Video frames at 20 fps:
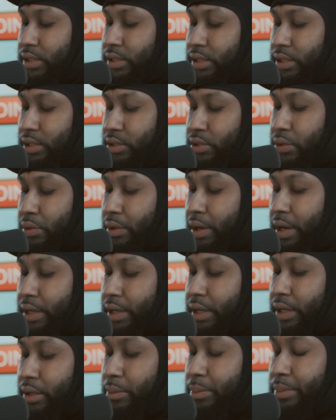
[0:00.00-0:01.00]
Sentra right
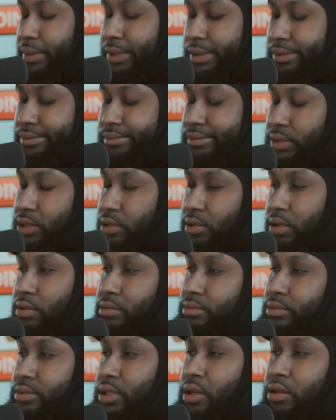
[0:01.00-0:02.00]
now, but you
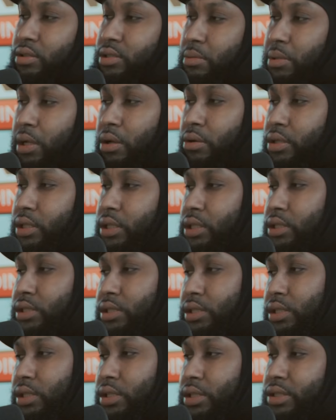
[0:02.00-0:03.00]
know, doing some low key
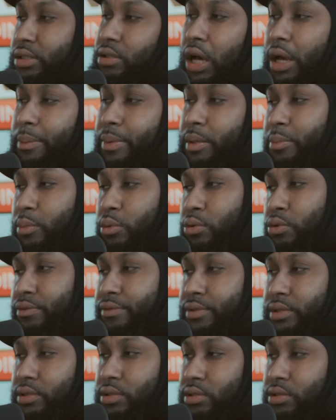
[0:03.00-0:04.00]
shit, cause you know I be moving